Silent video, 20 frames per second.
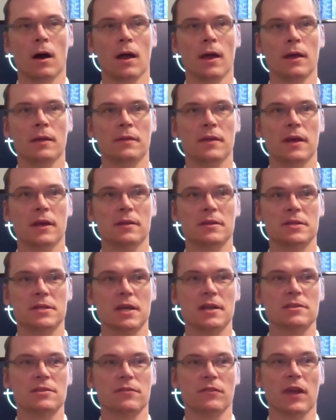In the
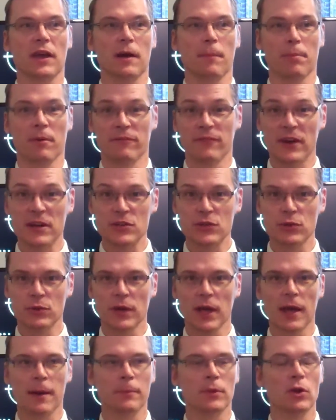sense of like a professional
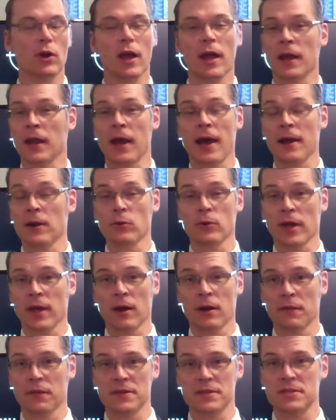gambler, and I don't
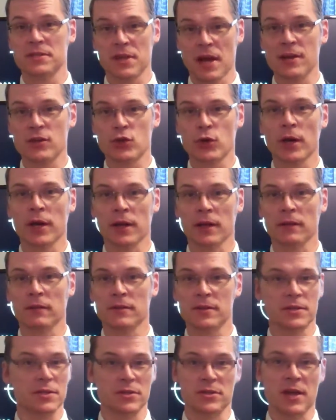care, this is not trading,
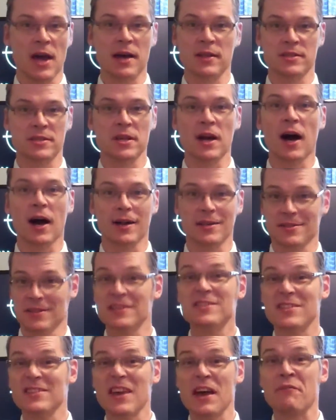this is not stocks,
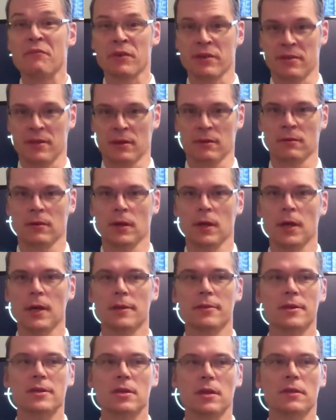this is everything.
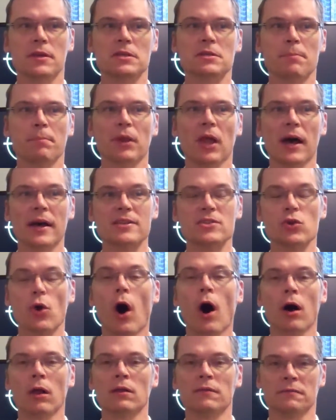This applies to
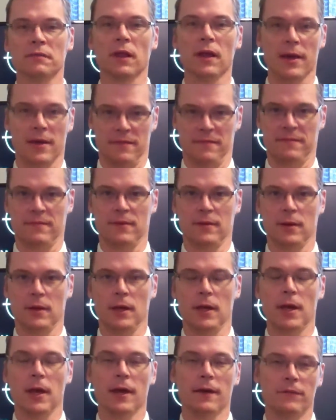all of life.
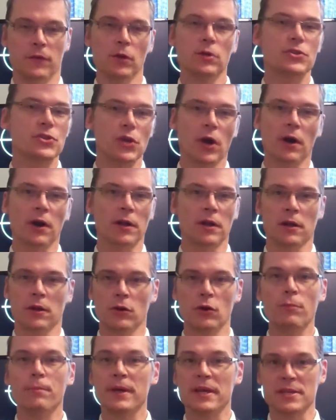If you're starting a
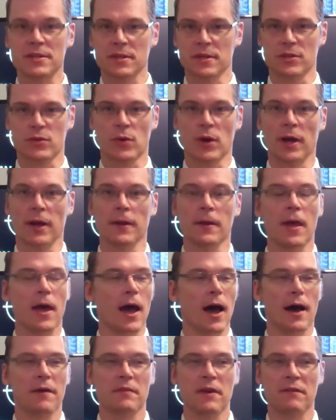new business, right?
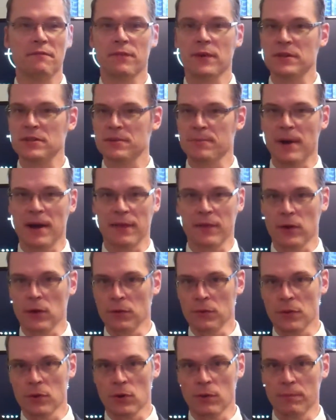I've got friends of mine that
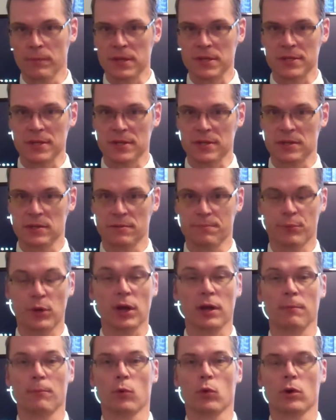own their own businesses,
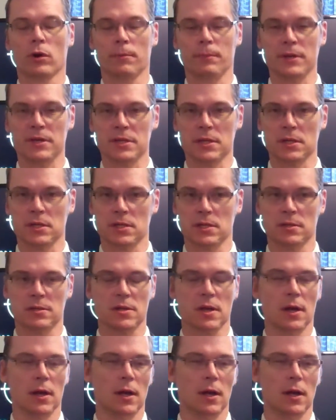brick and mortar businesses.